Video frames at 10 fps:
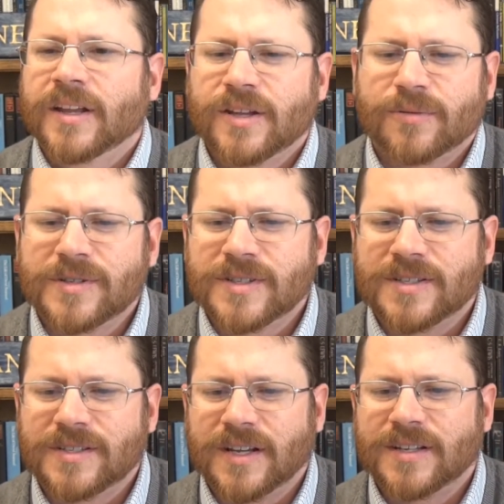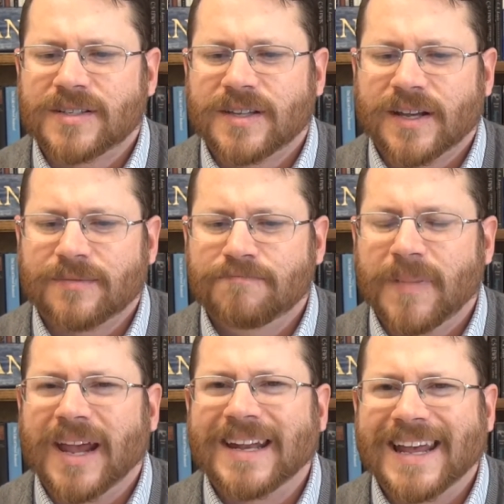There was a sense that
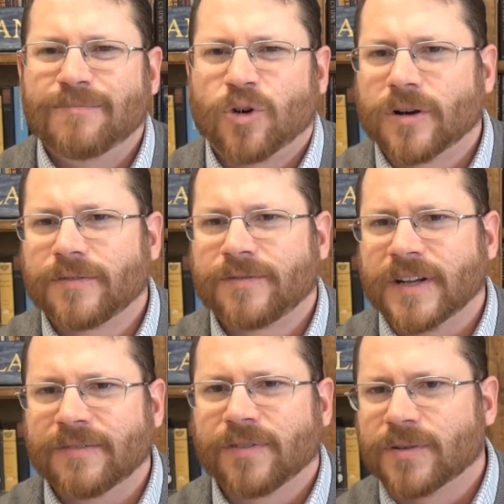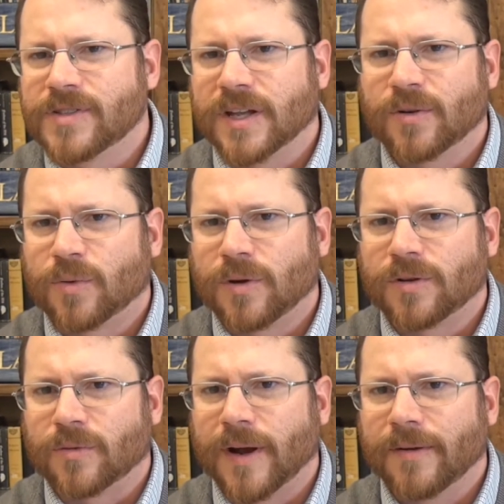man had more of an influence on the
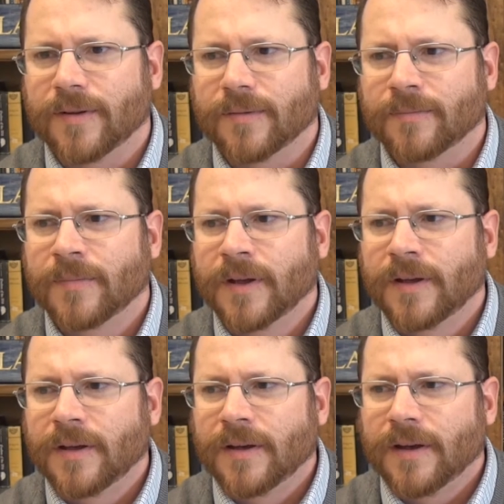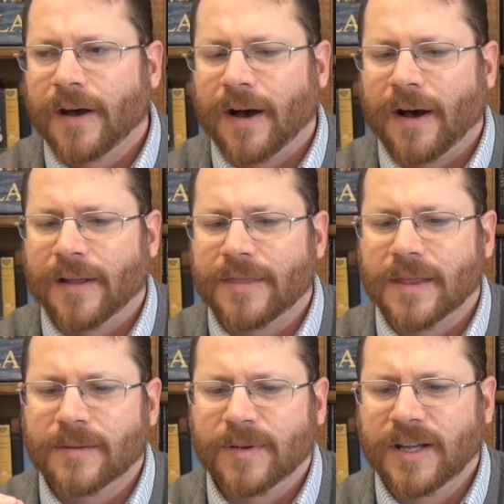world around him
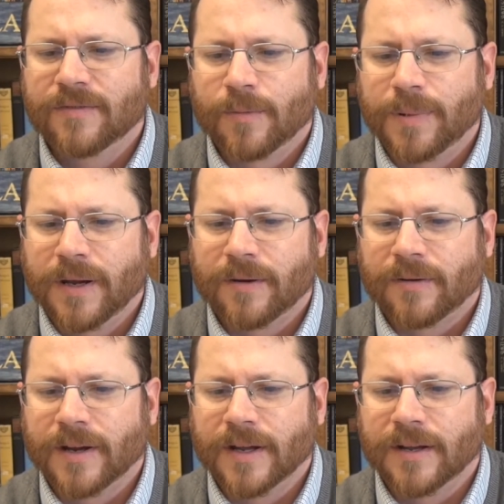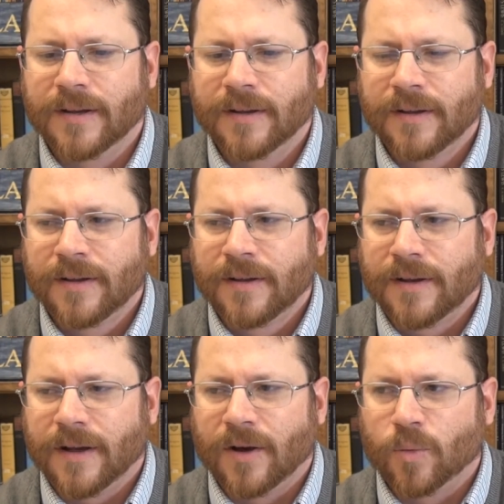than the medieval period
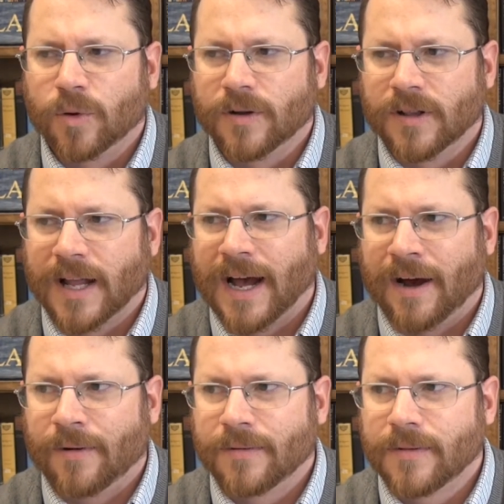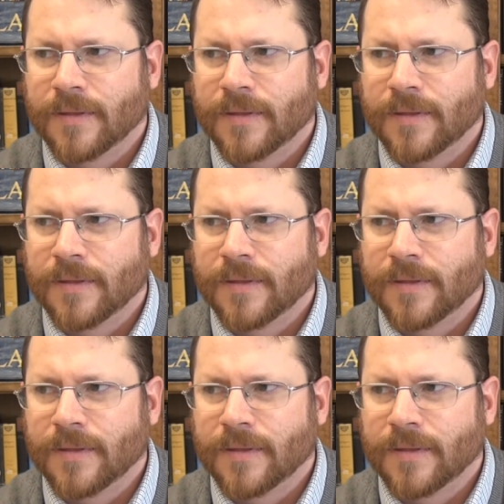would allow.